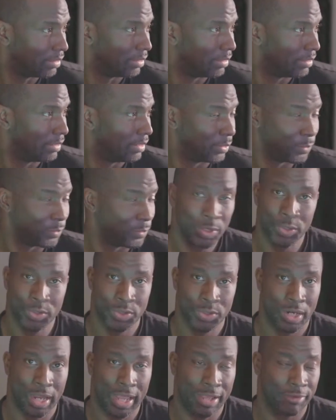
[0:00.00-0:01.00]
and the riddles are
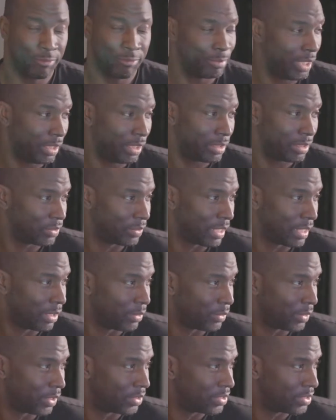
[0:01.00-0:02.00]
half baked, so I
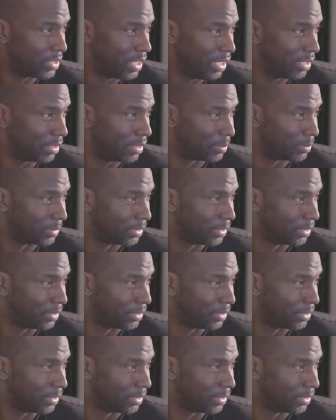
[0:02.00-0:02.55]
don't understand them.